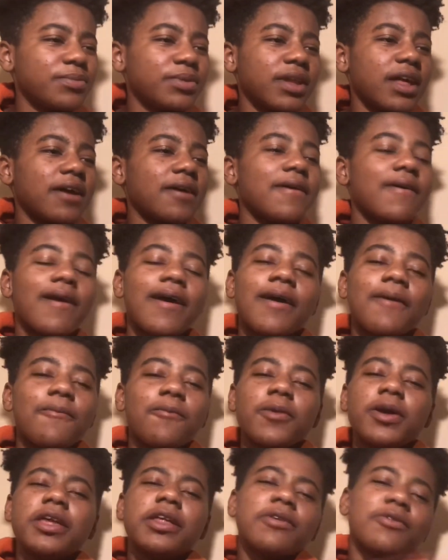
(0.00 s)
But, like,
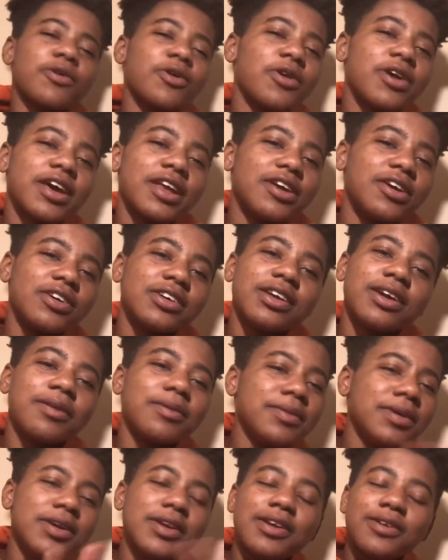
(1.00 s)
we ain't never going to get all
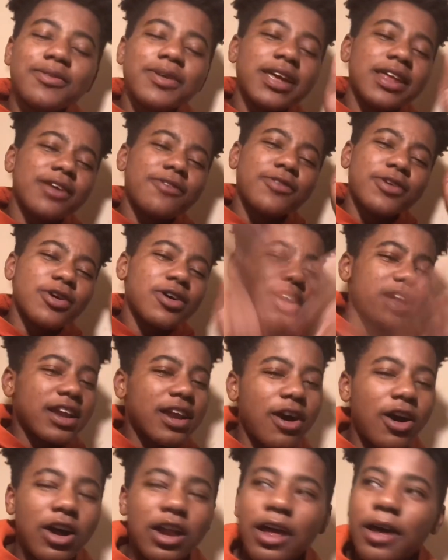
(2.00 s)
that. we ain't never going to
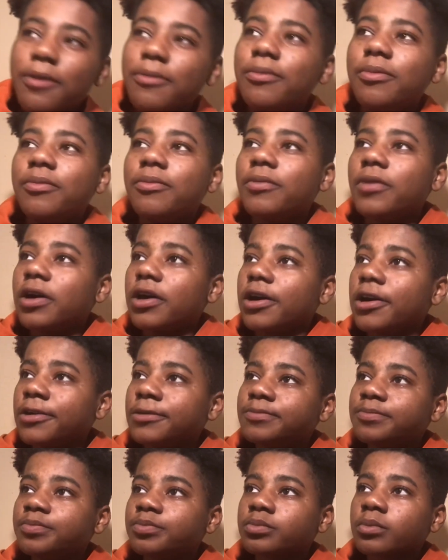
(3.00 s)
get all that.
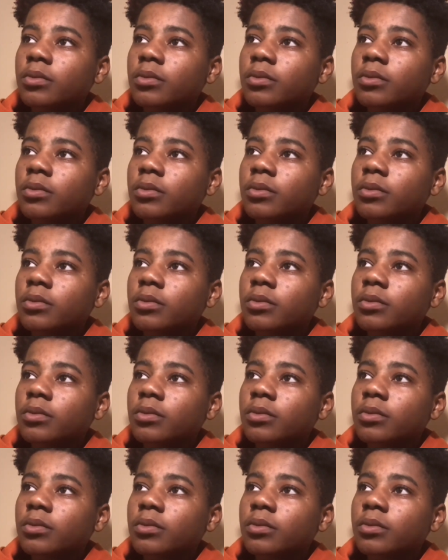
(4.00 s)
Um...